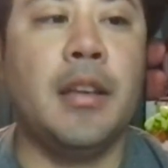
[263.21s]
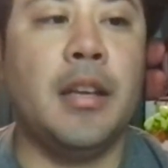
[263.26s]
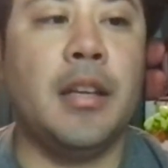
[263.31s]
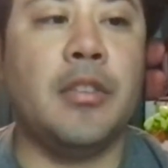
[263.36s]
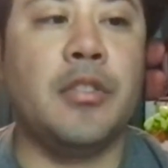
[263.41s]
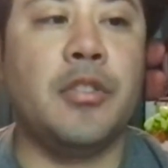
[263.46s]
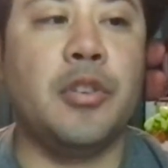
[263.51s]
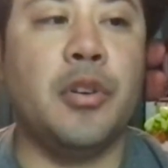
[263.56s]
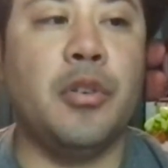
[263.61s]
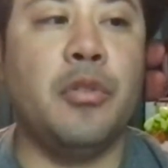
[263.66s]

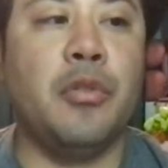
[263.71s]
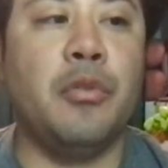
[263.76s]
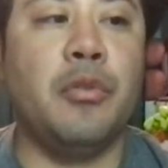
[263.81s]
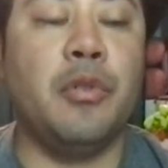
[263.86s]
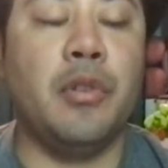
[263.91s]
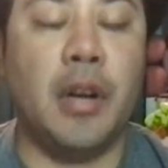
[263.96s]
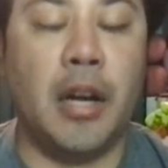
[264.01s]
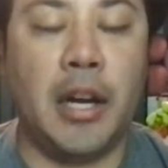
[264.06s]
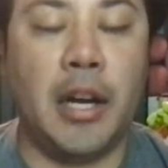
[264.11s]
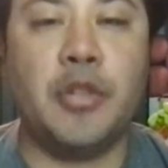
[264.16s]
And
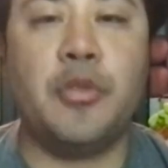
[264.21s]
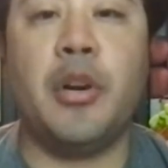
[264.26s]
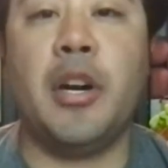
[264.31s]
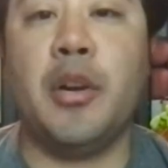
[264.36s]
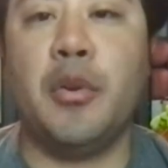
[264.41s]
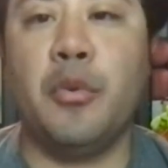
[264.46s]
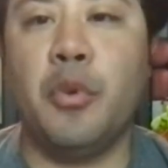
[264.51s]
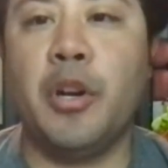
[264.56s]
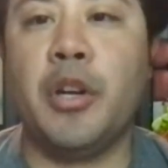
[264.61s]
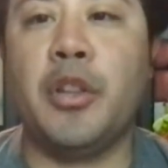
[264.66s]
so I try
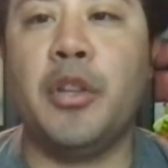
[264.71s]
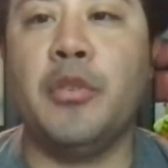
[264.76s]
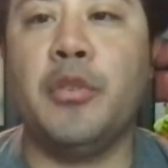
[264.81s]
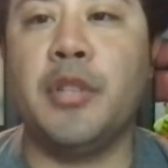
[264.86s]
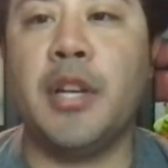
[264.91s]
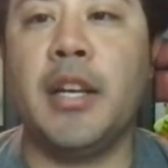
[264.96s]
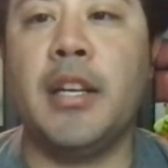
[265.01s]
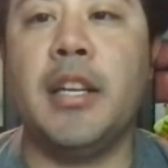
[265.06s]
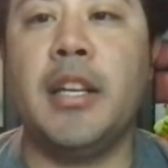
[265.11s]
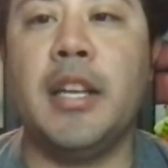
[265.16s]
to work
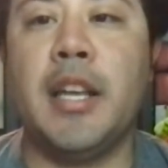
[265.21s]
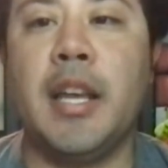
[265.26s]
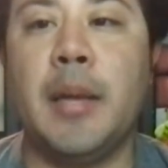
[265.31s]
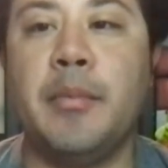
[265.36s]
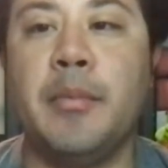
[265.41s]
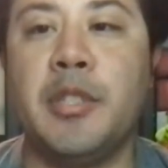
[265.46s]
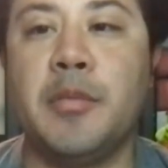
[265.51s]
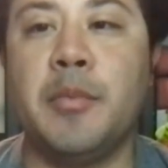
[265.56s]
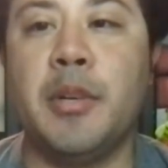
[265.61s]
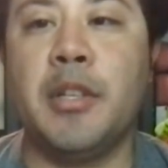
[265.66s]
those ID
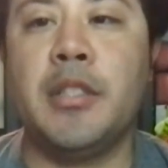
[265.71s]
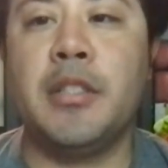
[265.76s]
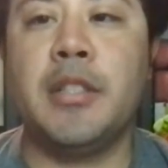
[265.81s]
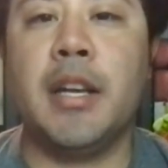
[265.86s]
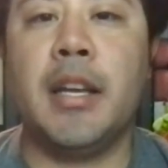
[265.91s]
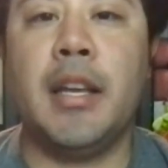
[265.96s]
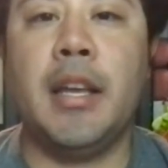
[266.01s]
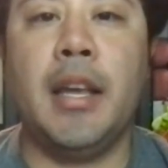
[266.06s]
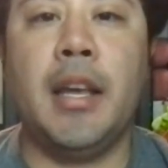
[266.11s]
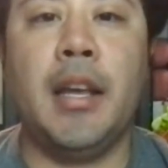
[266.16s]
camps as much as
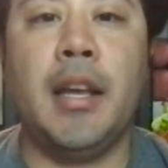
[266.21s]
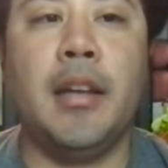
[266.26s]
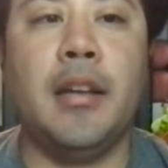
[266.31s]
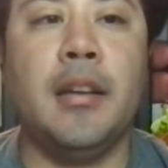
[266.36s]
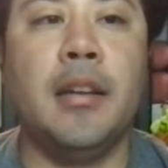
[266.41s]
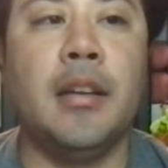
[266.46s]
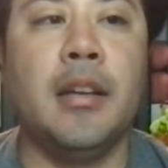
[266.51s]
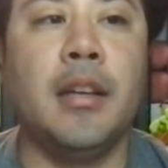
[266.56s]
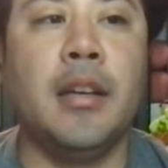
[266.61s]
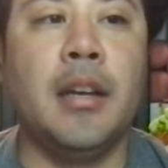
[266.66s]
I can.